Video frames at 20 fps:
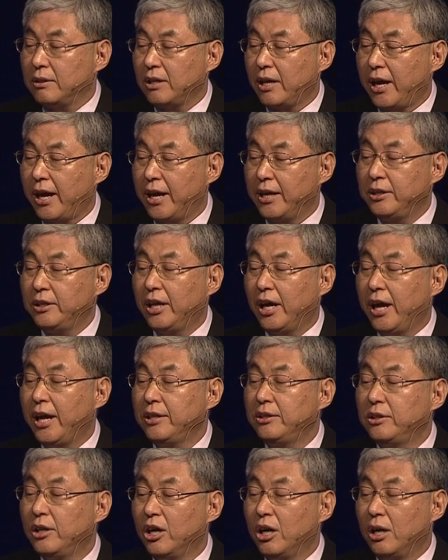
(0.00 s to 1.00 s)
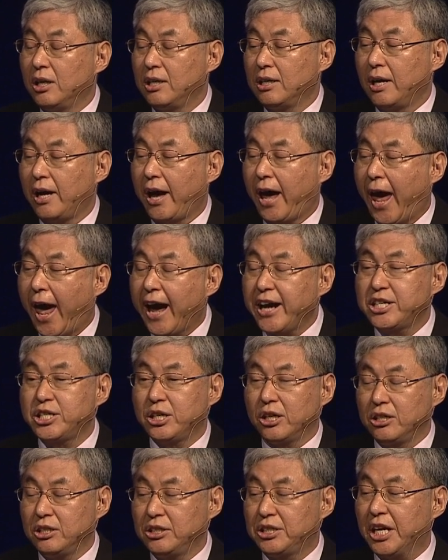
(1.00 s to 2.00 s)
then the
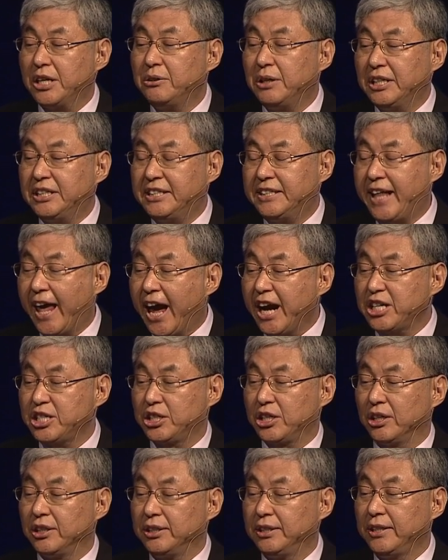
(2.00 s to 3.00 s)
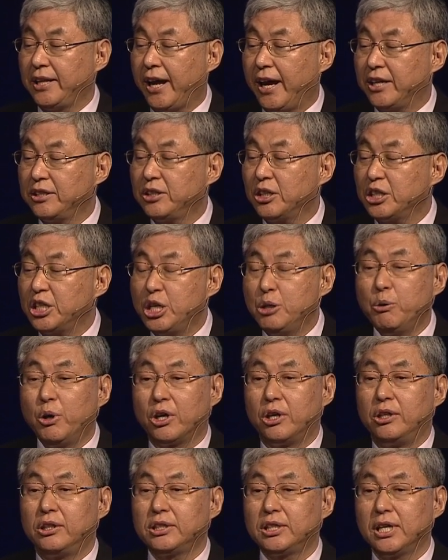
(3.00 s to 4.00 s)
action, generated action, and the
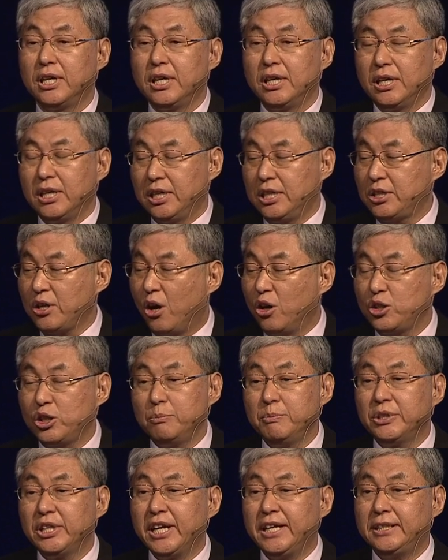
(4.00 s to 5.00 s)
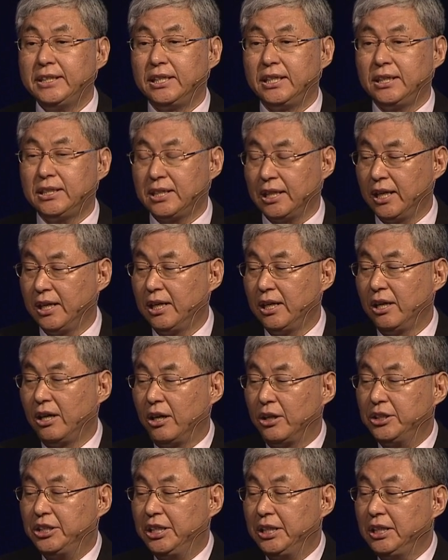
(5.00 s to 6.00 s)
reward is accumulated
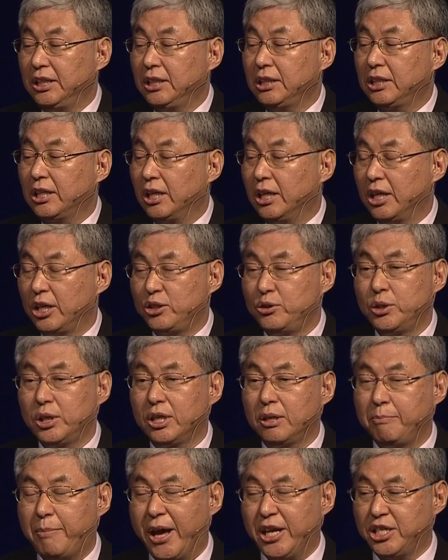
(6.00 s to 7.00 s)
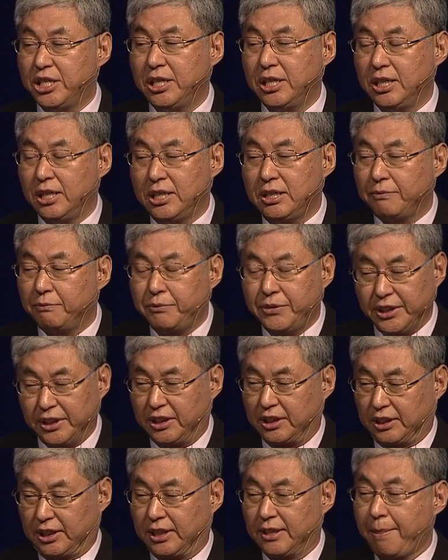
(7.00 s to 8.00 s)
until your batch is
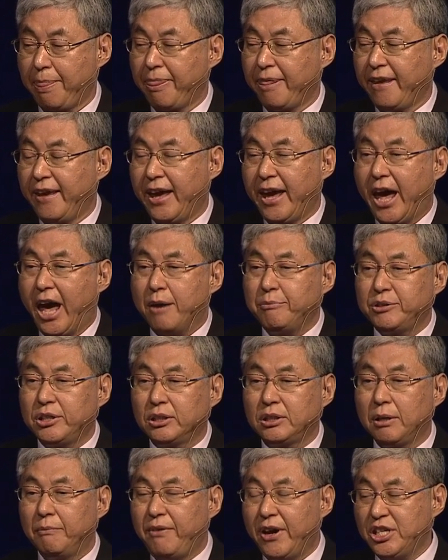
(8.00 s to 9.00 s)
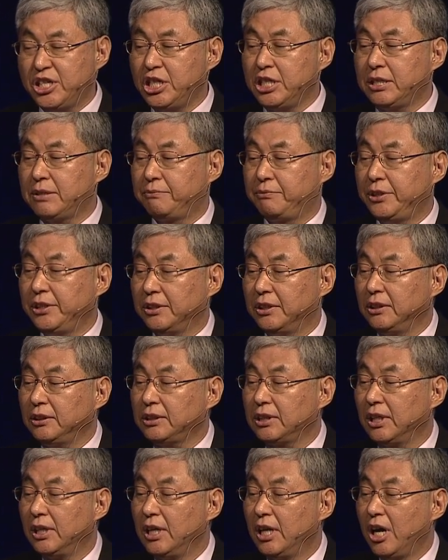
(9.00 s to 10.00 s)
filled. After the batch is
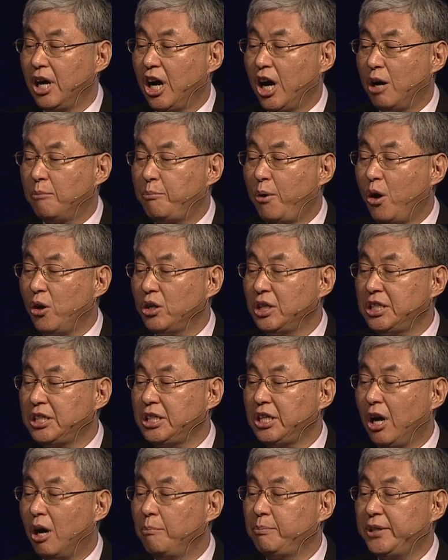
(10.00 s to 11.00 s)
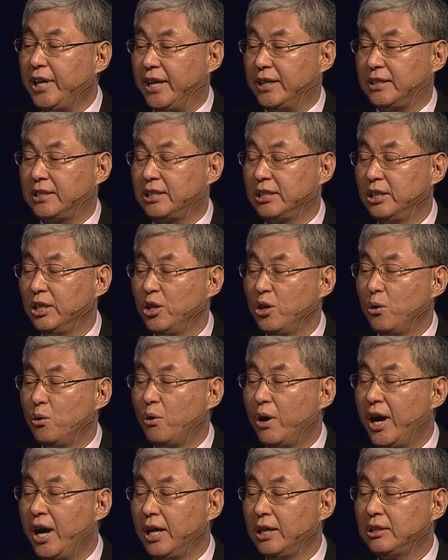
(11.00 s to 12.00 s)
filled, policy update
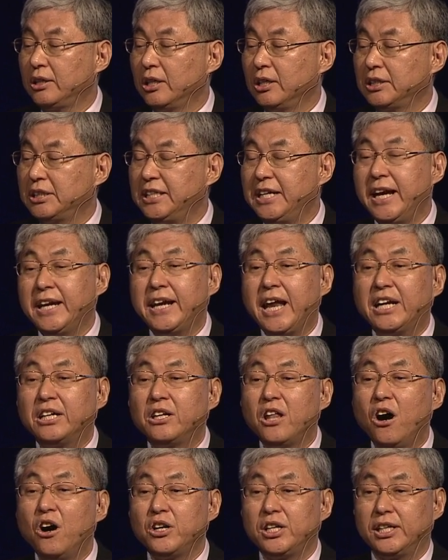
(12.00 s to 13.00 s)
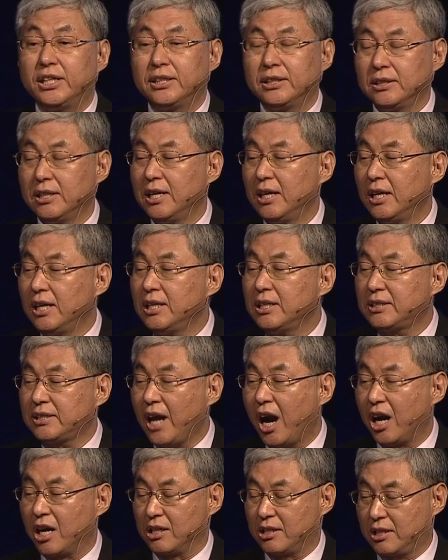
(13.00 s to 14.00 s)
or the DNN learning
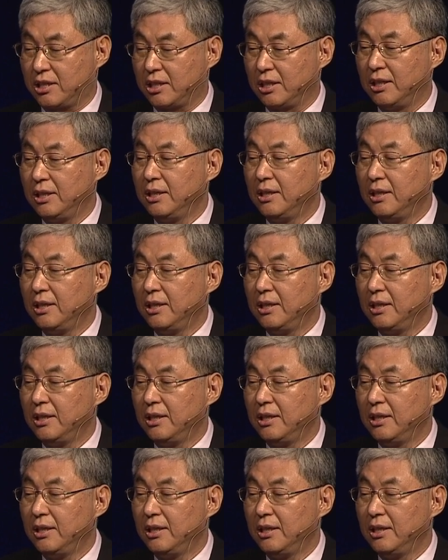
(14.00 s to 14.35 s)
starts.